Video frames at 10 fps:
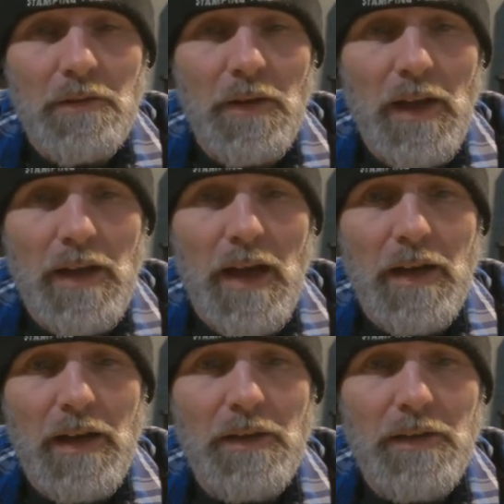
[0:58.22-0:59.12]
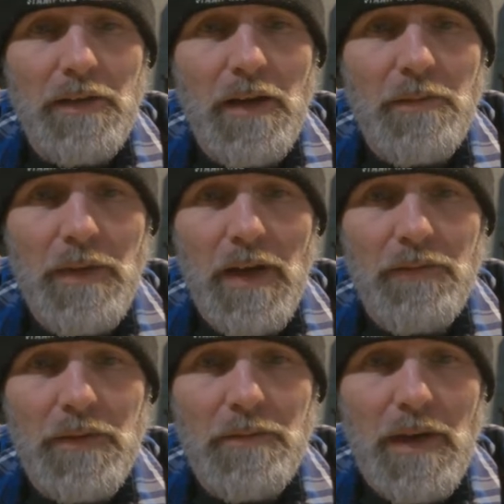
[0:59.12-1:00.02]
Well, that kind of cleared up
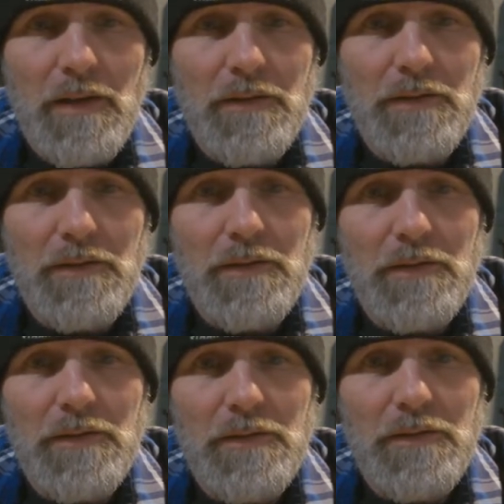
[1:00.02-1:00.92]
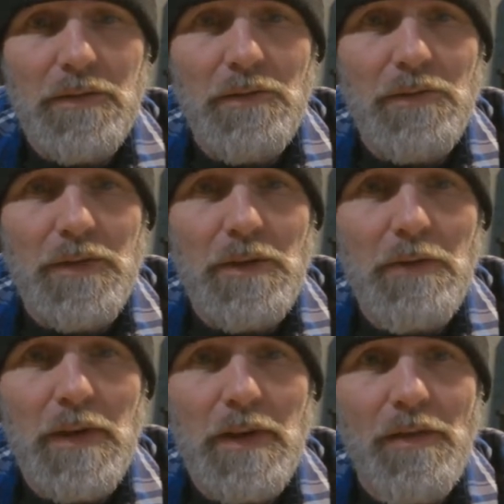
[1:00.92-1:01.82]
after about 2-3
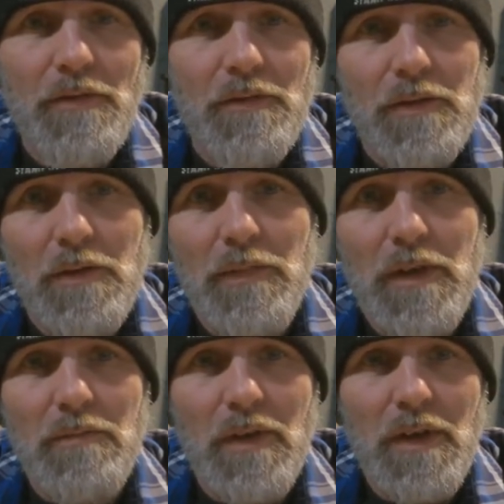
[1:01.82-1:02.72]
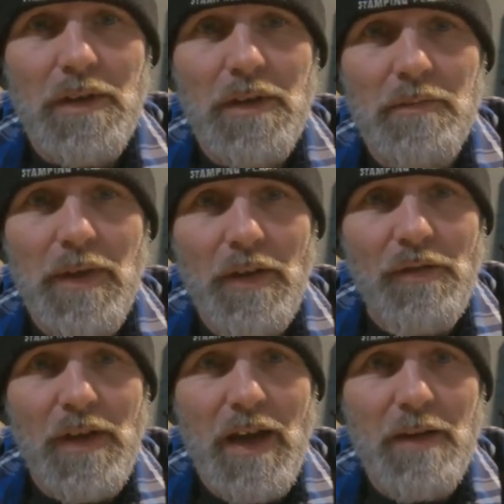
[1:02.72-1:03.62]
weeks. A little bit of blood, a little bit of
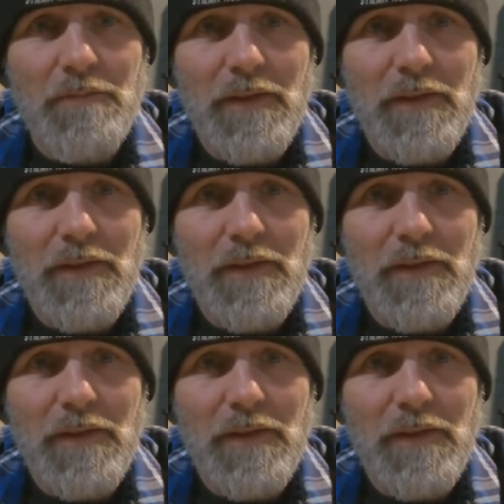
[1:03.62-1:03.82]
scab